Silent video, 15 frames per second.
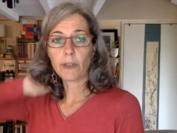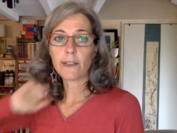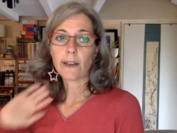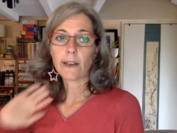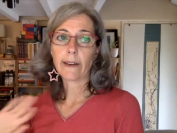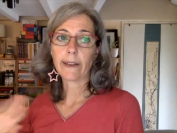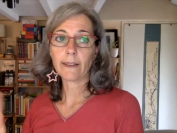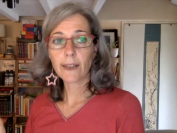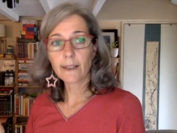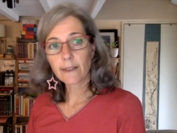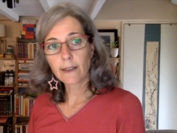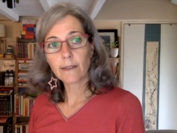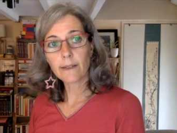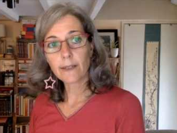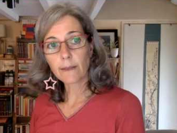media and
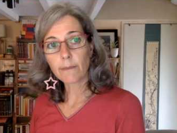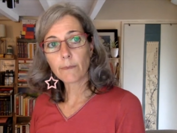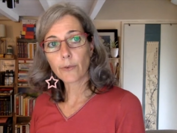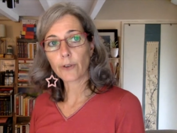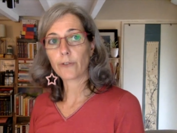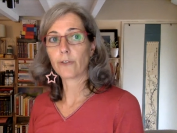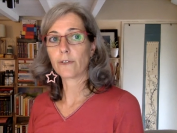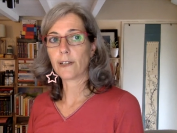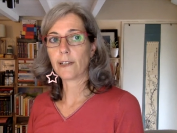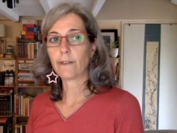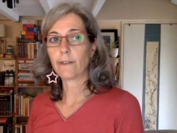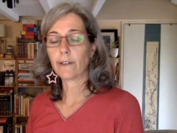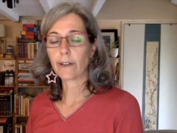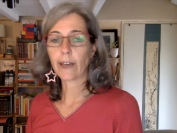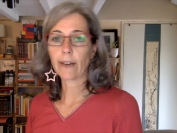getting Tim Berners-Lee
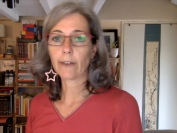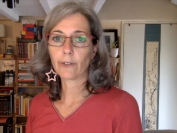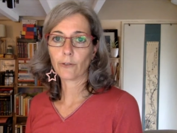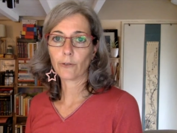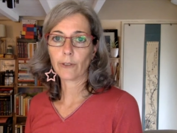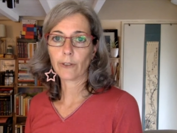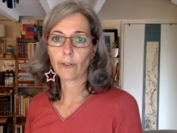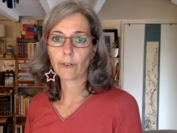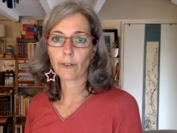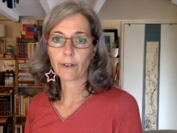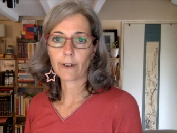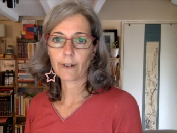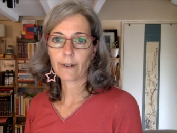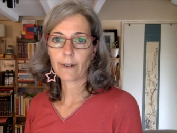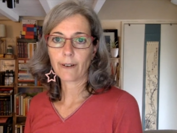an account on Twitter
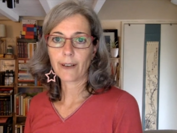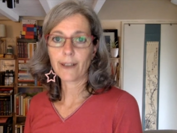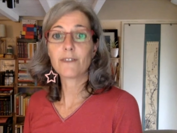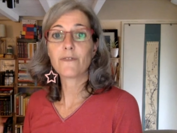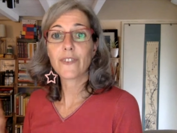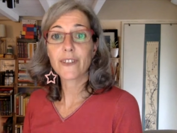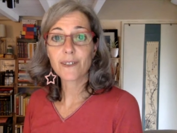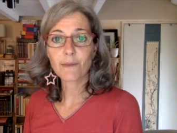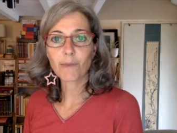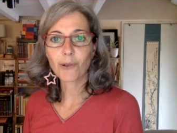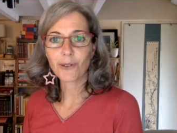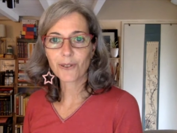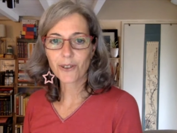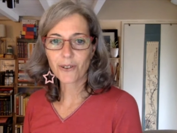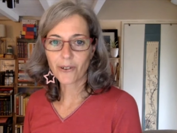is
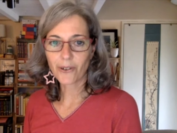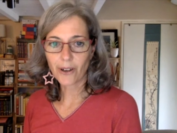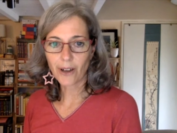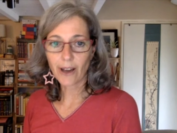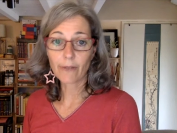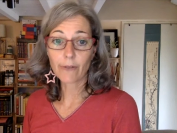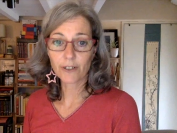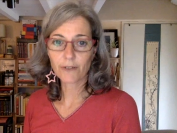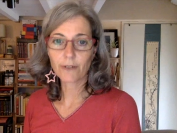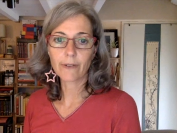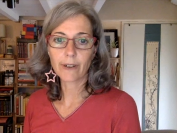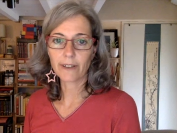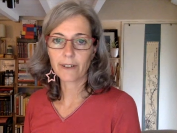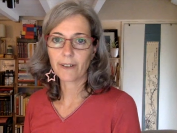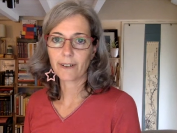visible. So I was the
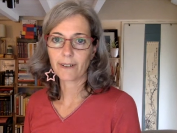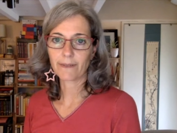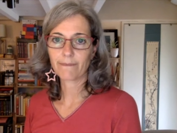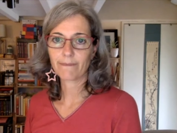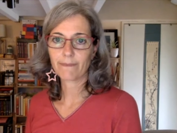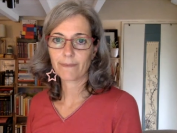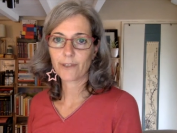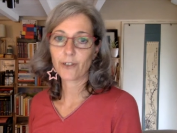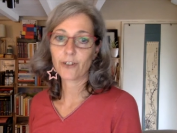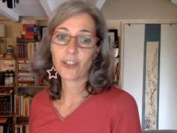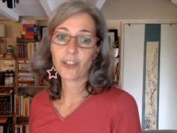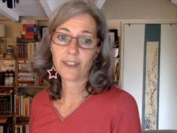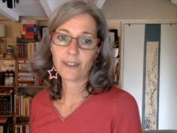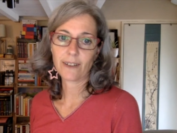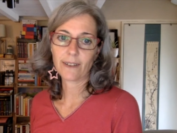one
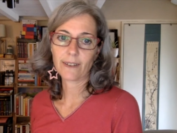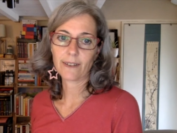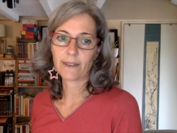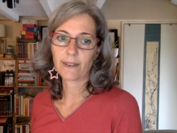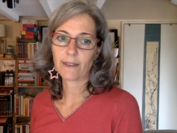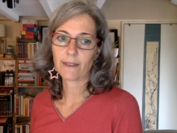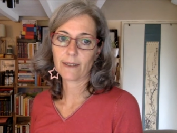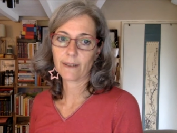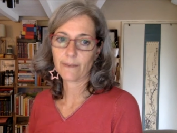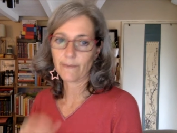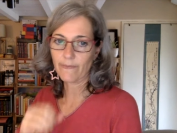suggesting this and